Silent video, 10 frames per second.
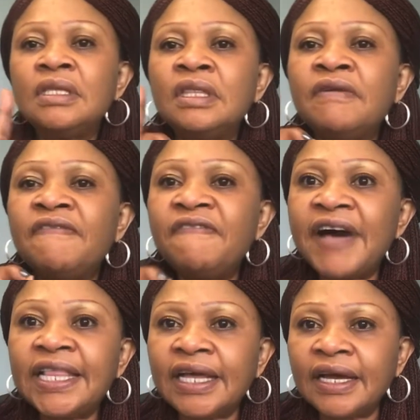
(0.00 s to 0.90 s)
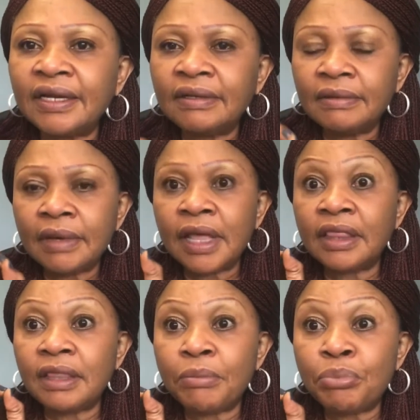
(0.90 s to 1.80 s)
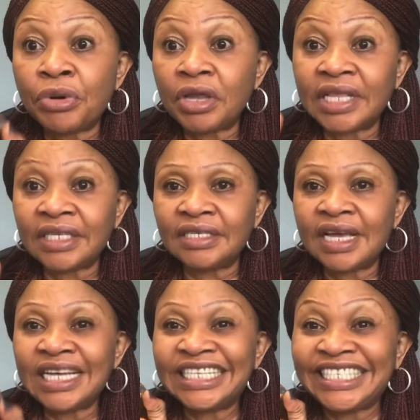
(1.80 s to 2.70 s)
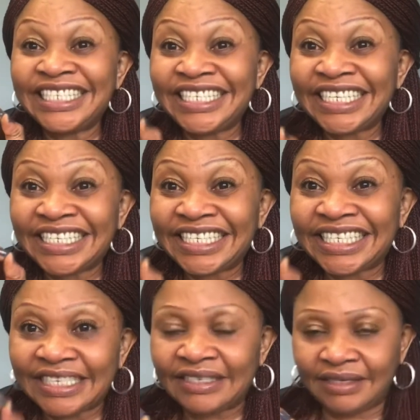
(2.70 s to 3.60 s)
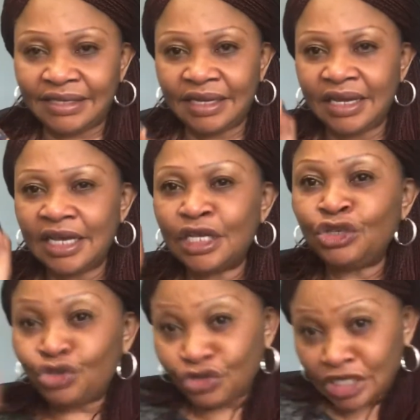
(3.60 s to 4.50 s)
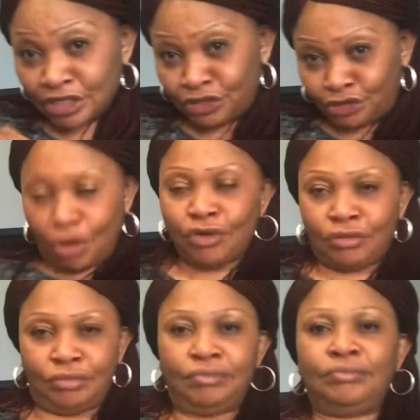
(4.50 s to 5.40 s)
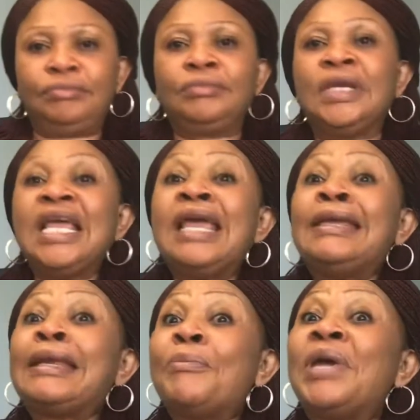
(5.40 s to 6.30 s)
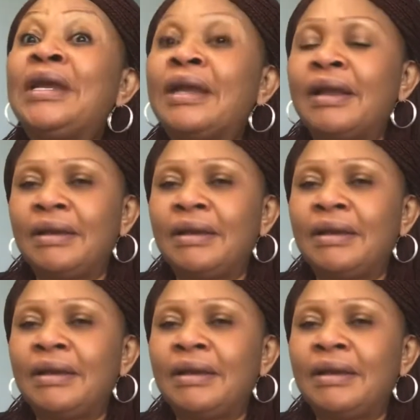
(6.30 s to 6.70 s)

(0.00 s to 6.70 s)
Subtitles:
The father and the brothers did this to their son in America.